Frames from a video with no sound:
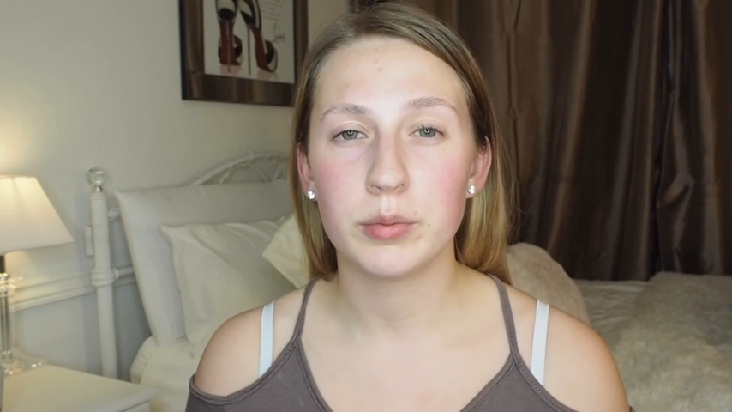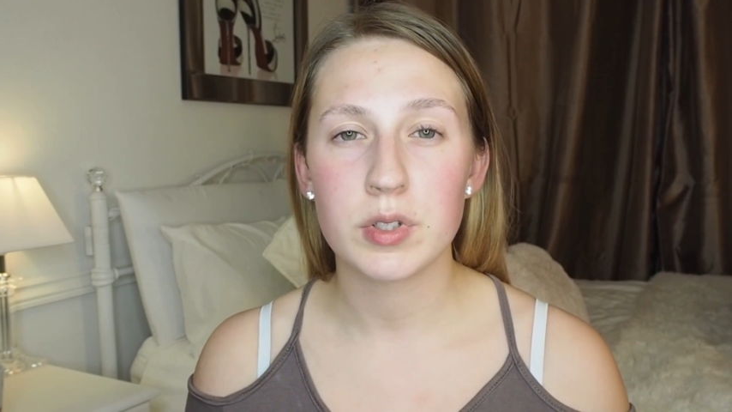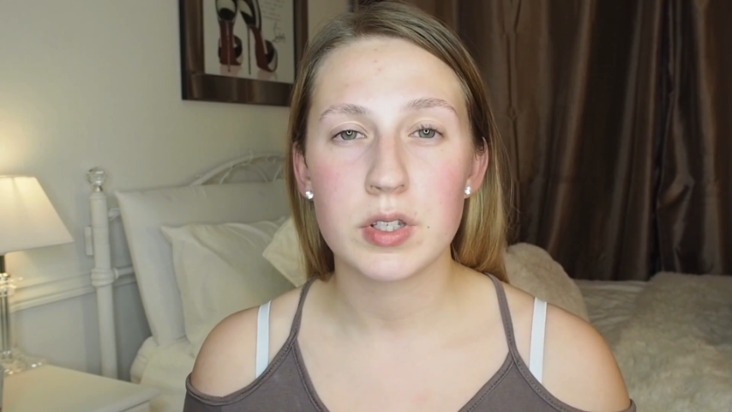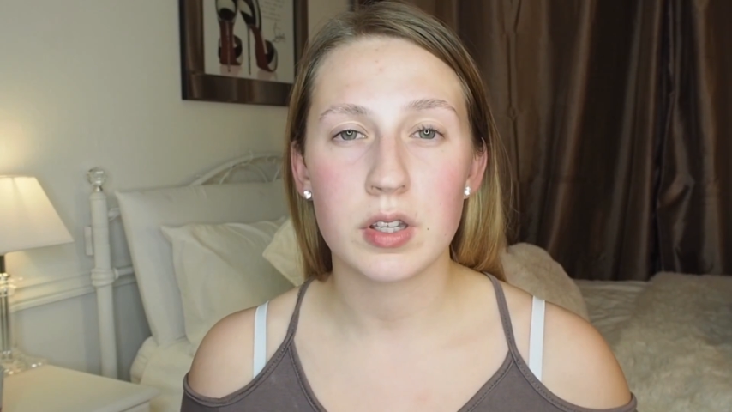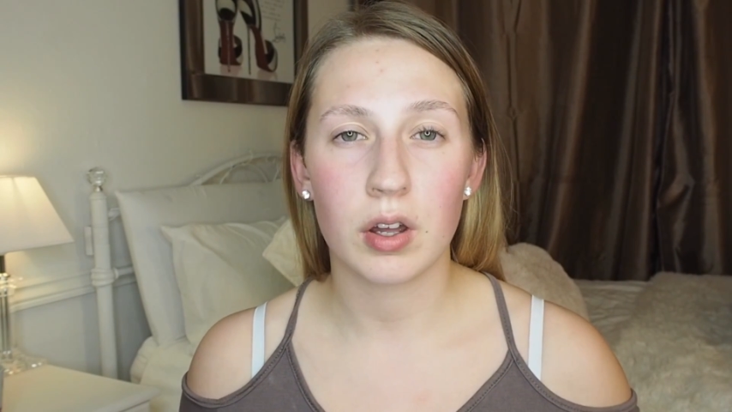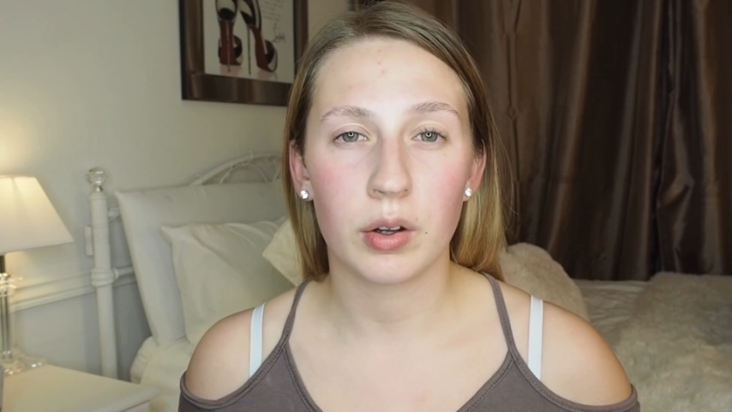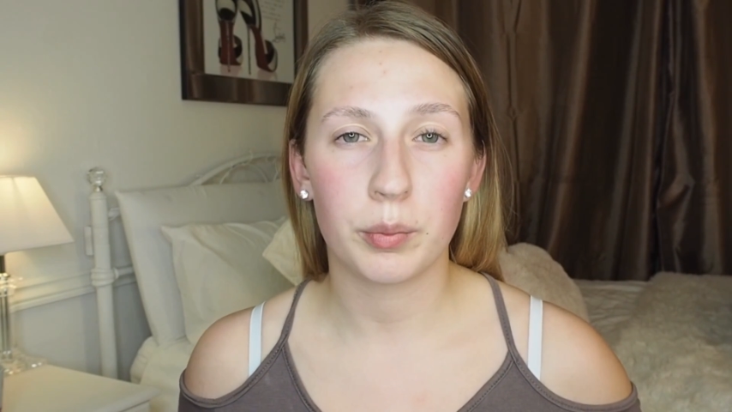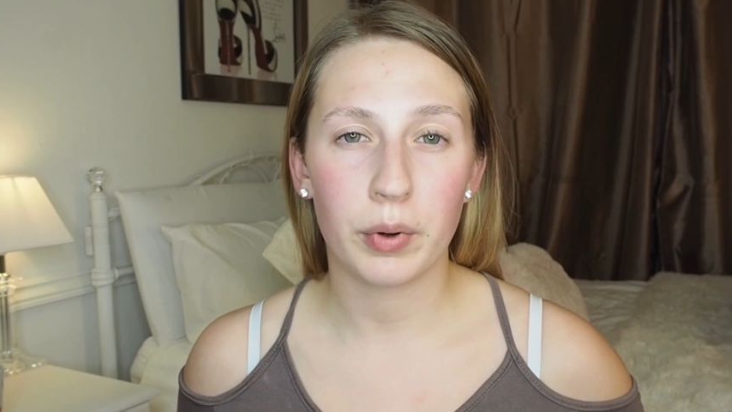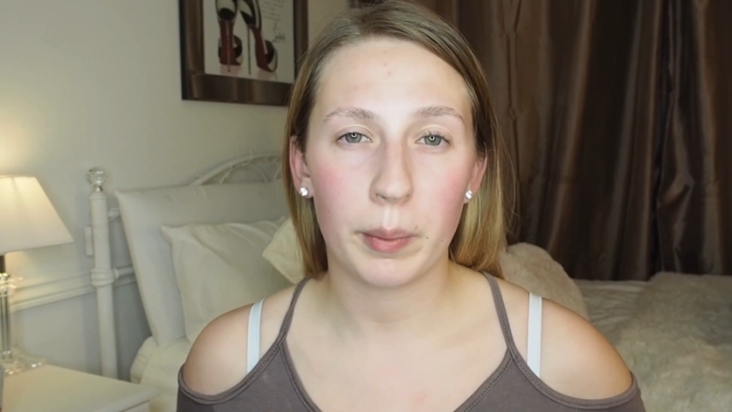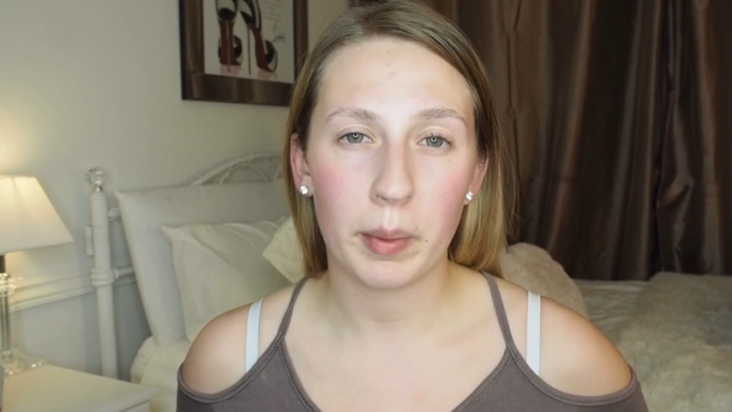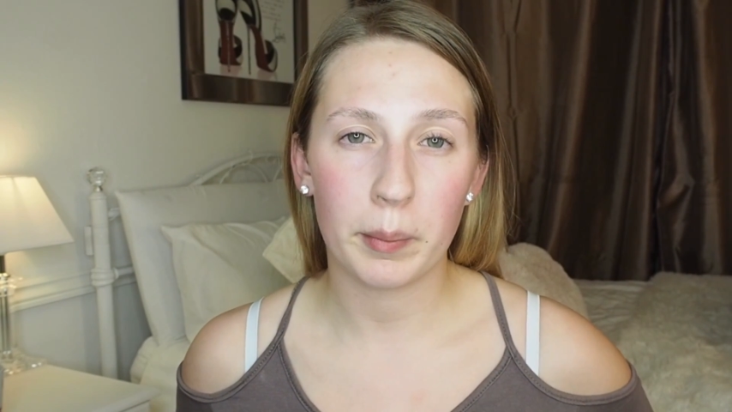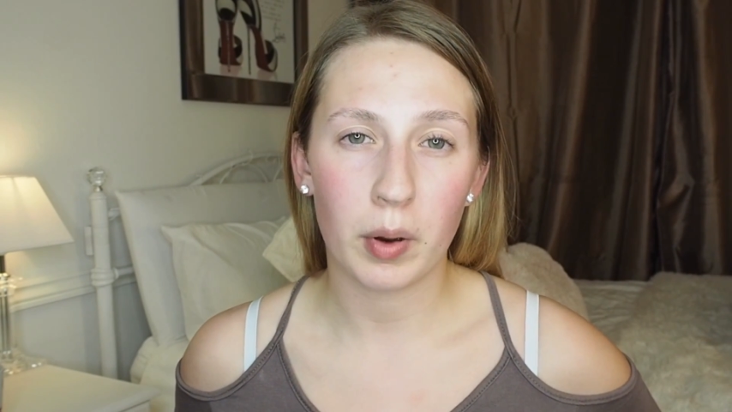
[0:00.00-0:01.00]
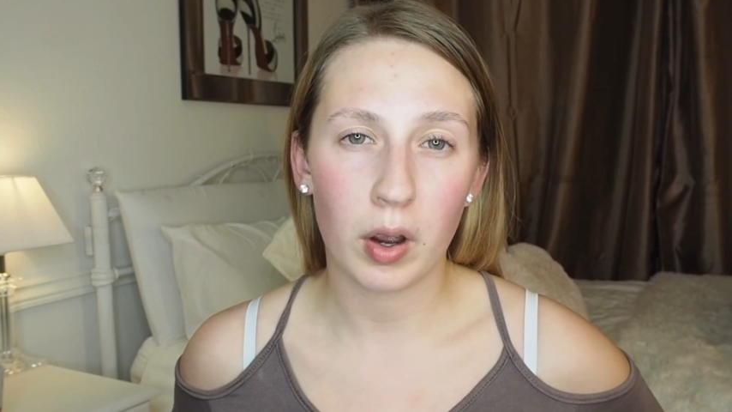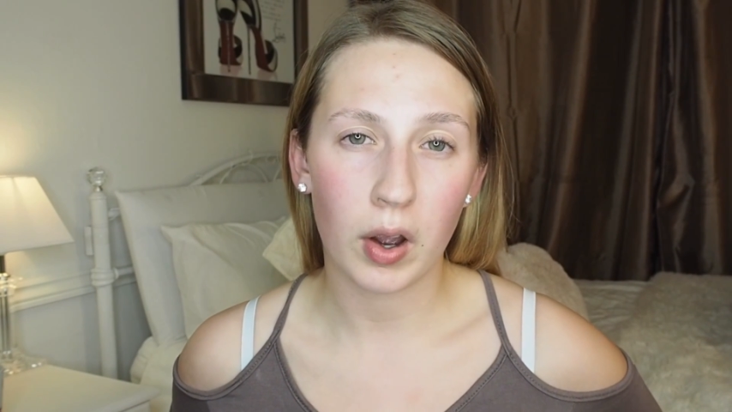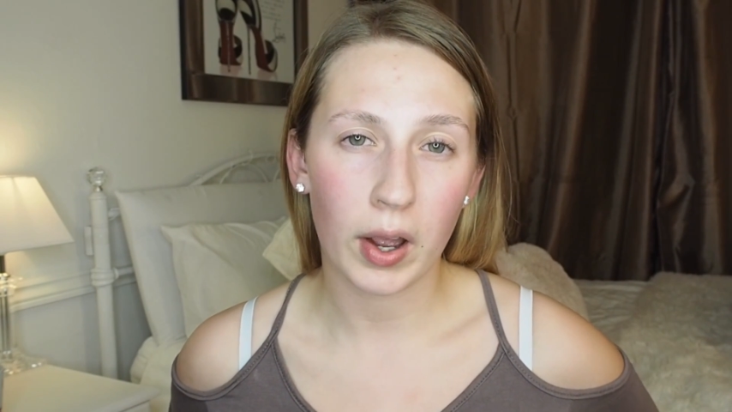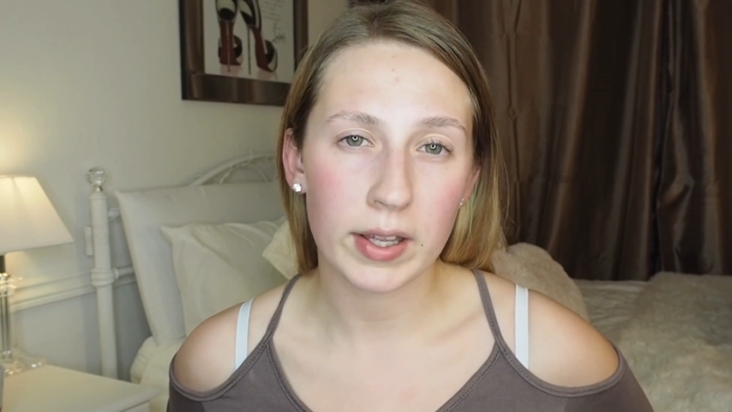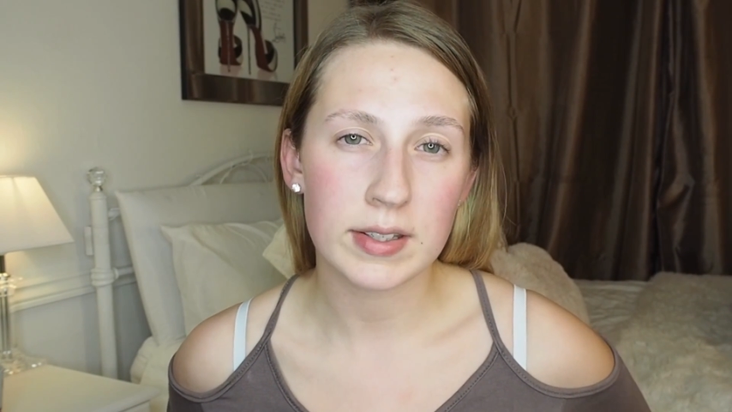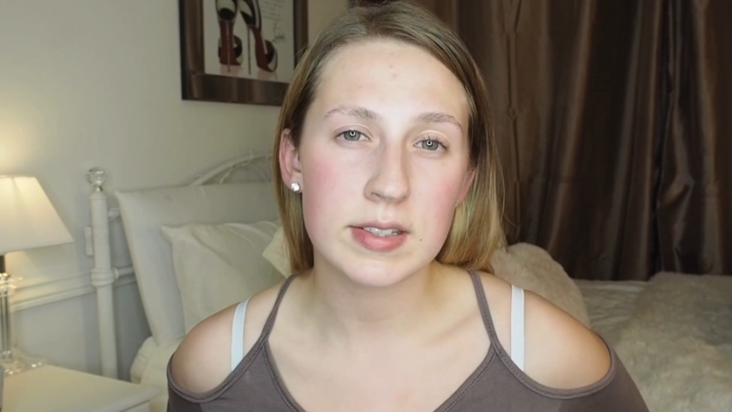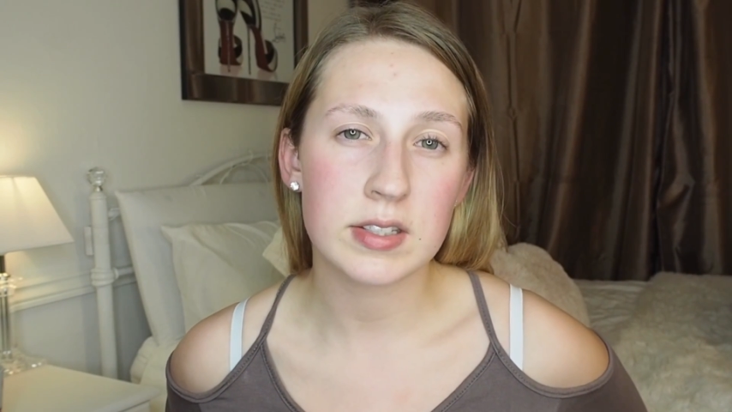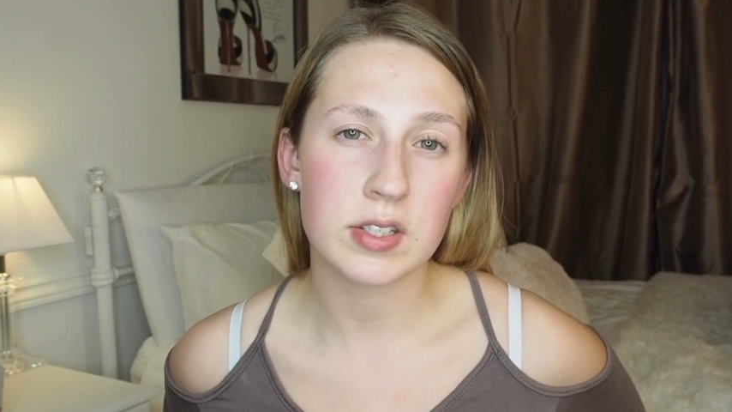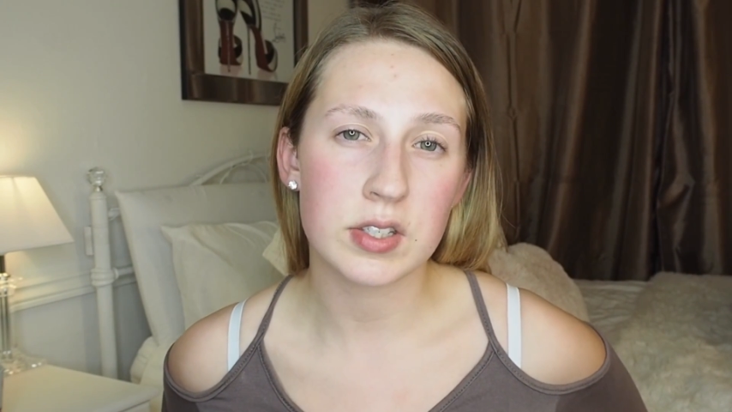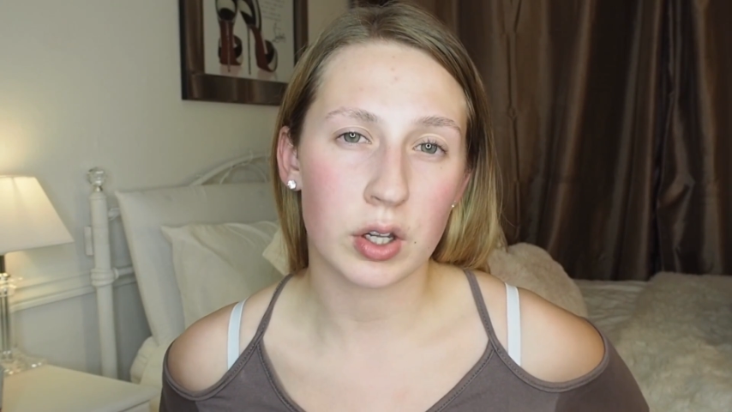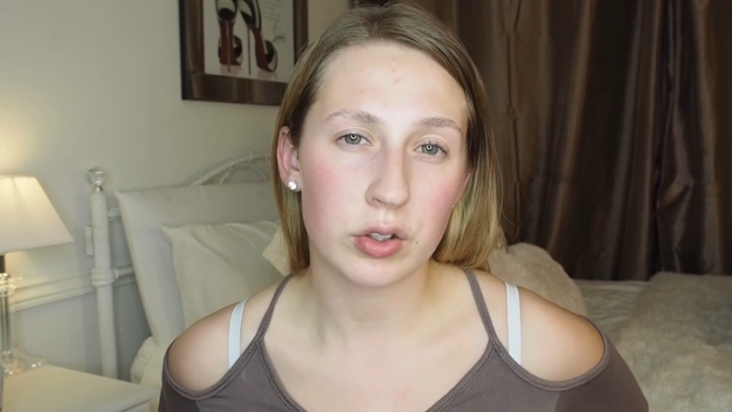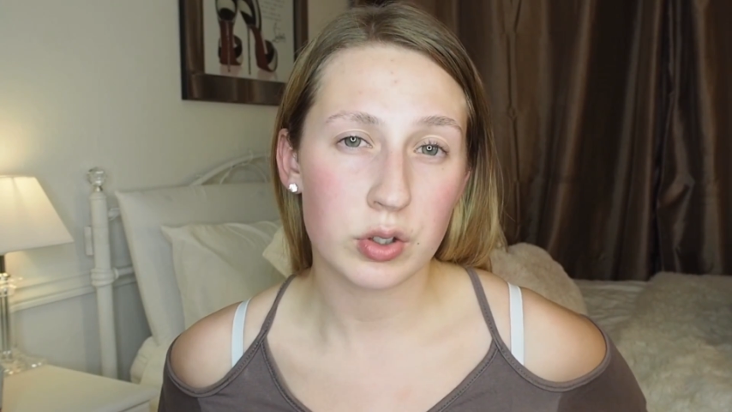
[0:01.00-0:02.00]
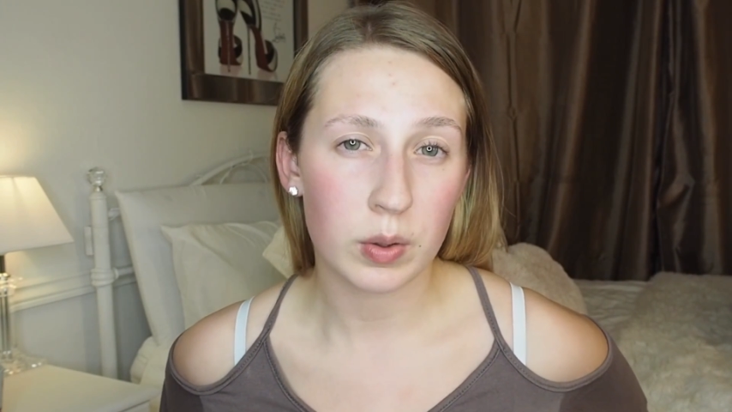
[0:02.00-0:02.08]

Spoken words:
start prepping my eyes, to start